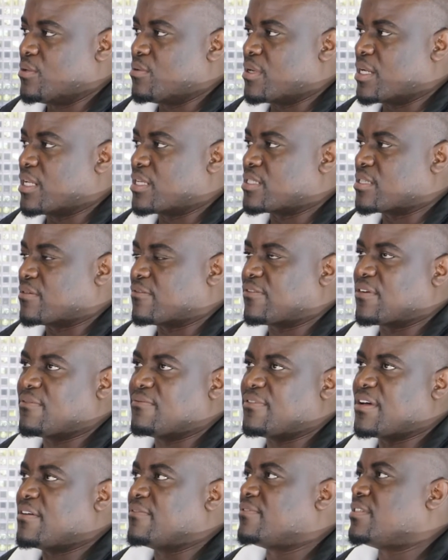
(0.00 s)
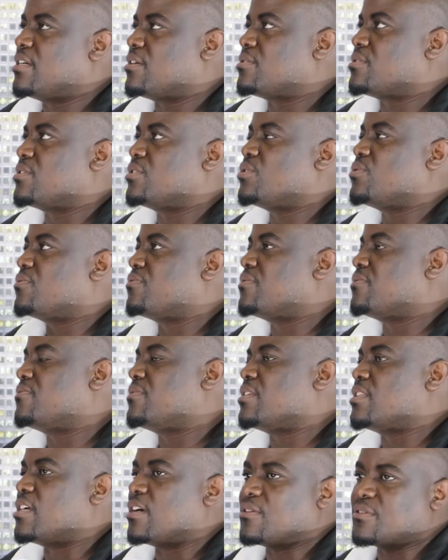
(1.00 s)
You understand? From 5,000 to
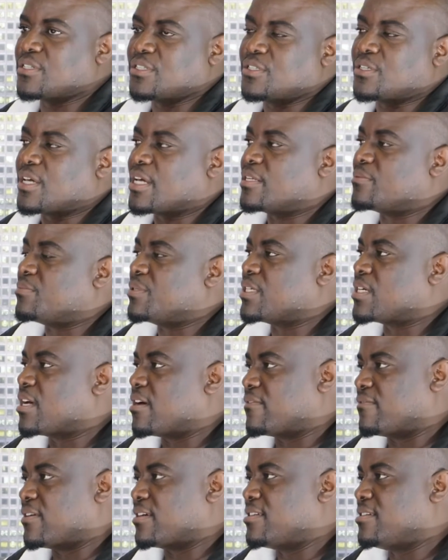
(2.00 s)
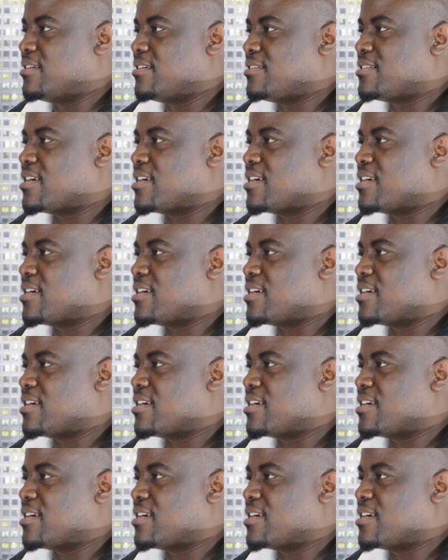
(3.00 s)
50,000 can be covered